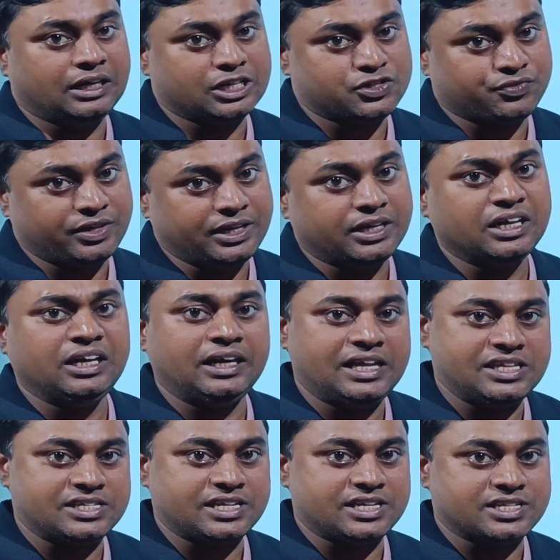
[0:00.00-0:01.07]
spherical
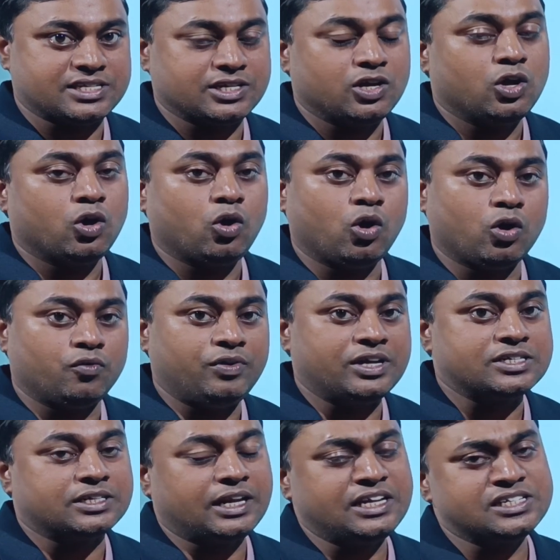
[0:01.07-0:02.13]
lenses,
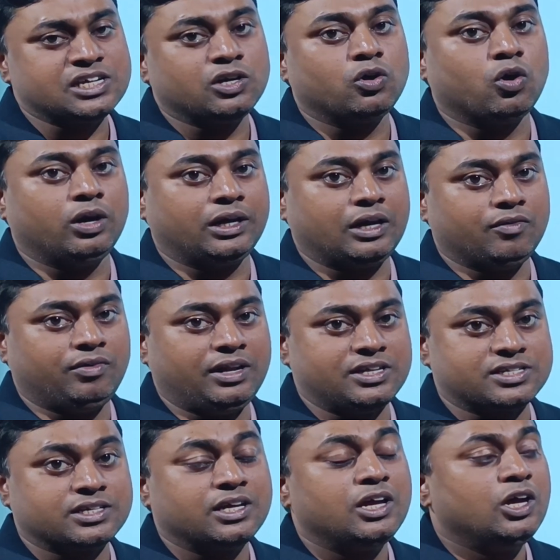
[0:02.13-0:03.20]
convex lens and concave
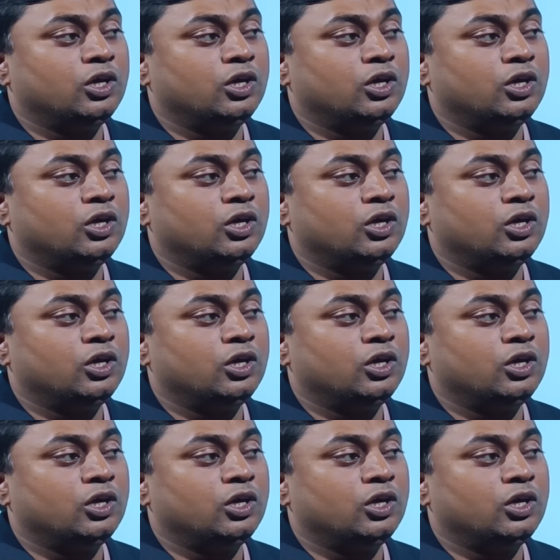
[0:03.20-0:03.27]
lens.